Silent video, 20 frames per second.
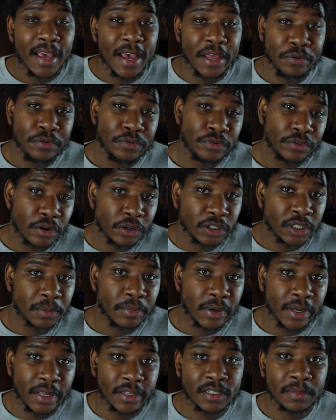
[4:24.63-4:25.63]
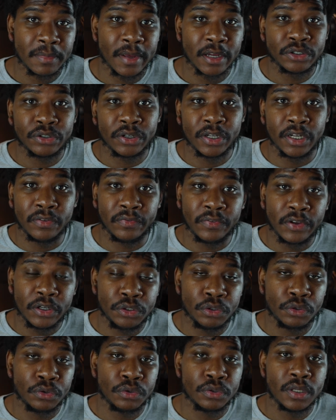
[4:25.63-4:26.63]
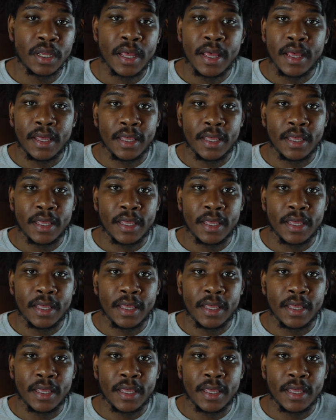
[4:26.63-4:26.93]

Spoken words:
and you start to bring in some extra individuals,